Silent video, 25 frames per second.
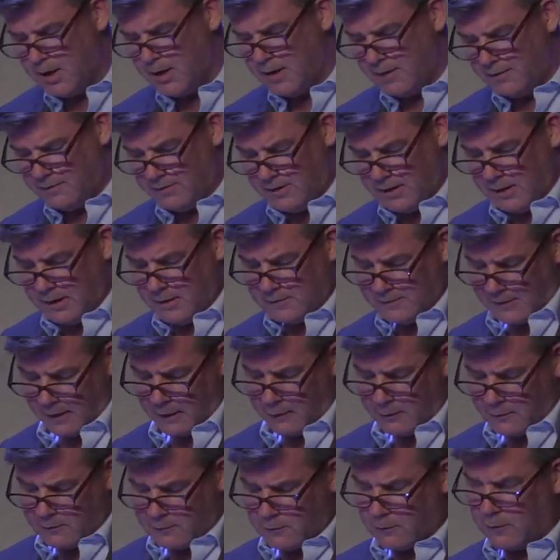the
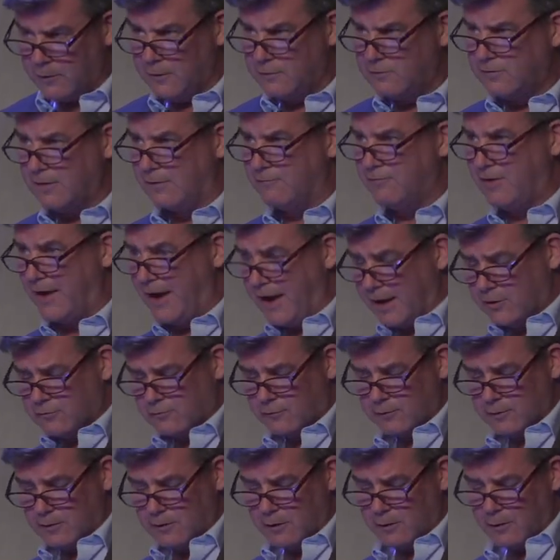territories of the
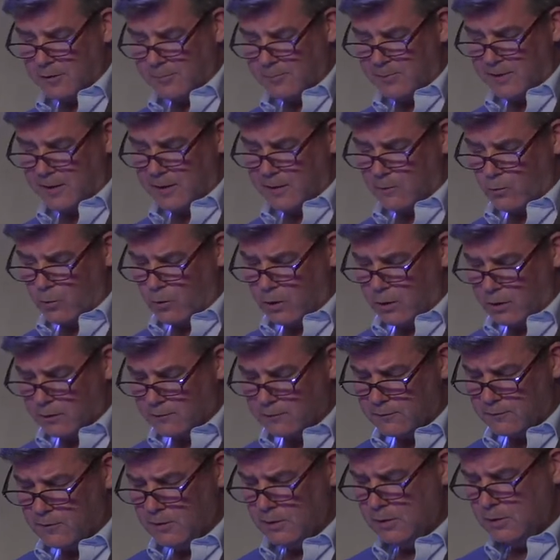extra European
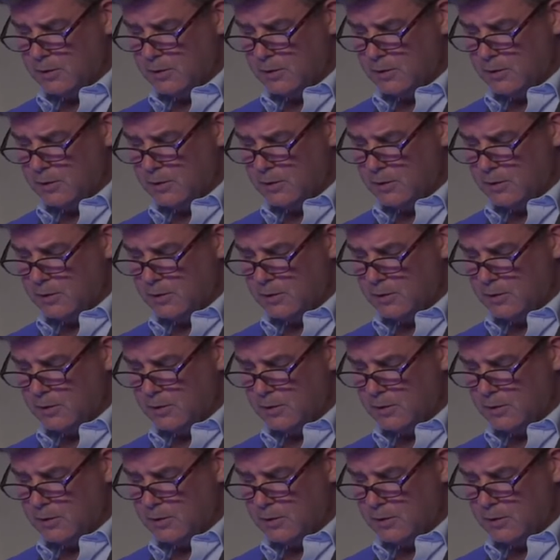wars,